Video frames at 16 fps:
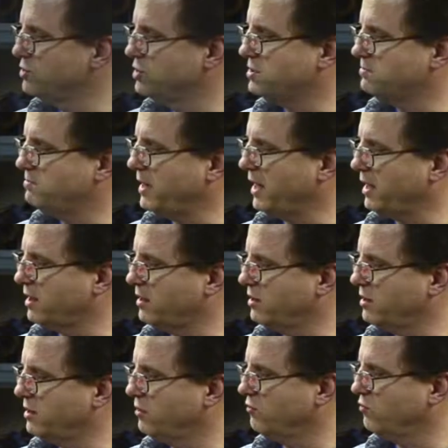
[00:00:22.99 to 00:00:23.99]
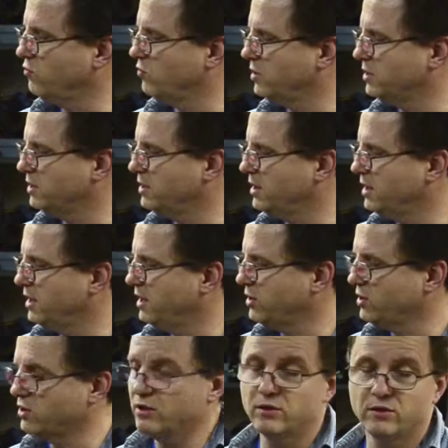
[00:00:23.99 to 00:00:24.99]
spec of what
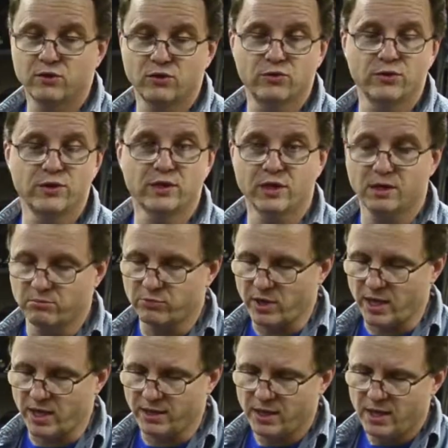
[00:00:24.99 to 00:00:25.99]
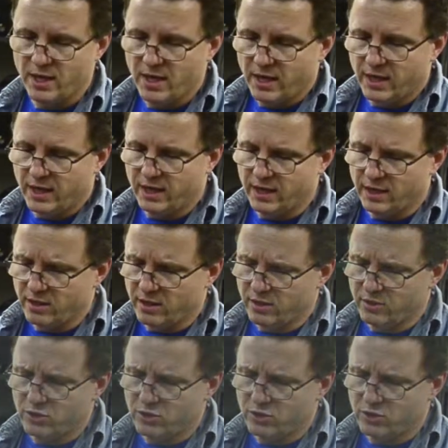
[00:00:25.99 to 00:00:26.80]
Koo-young had brought. He had